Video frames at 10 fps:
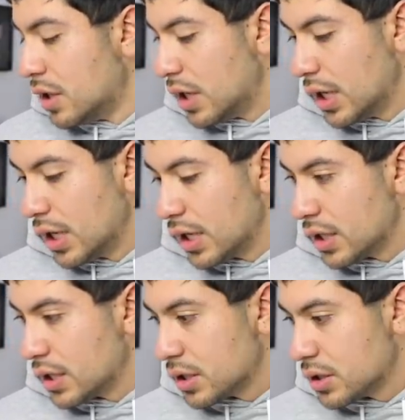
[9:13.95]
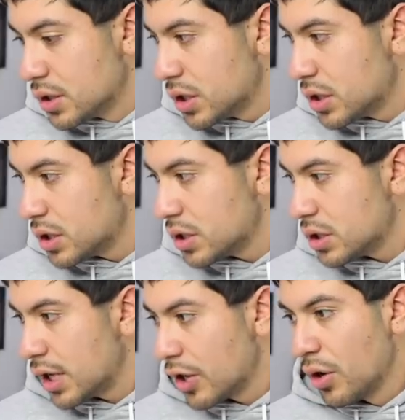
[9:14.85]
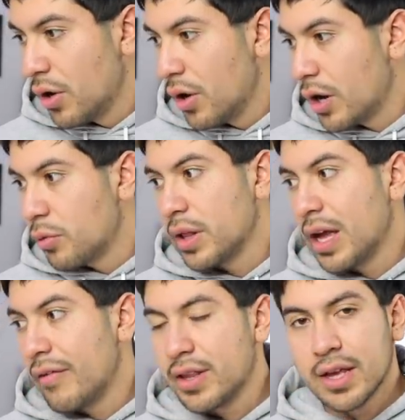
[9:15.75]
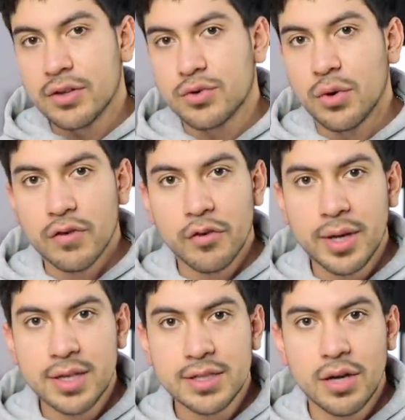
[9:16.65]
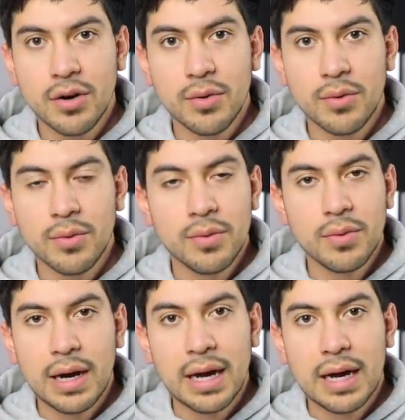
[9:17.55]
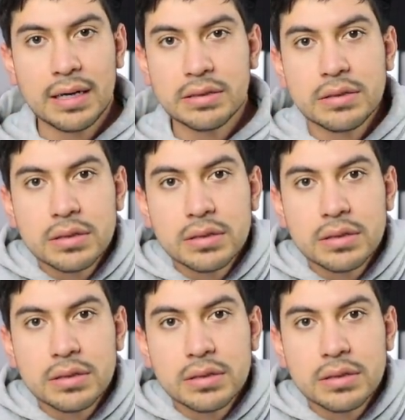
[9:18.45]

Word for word: And I don't, I don't really have anything else going for me, so uh,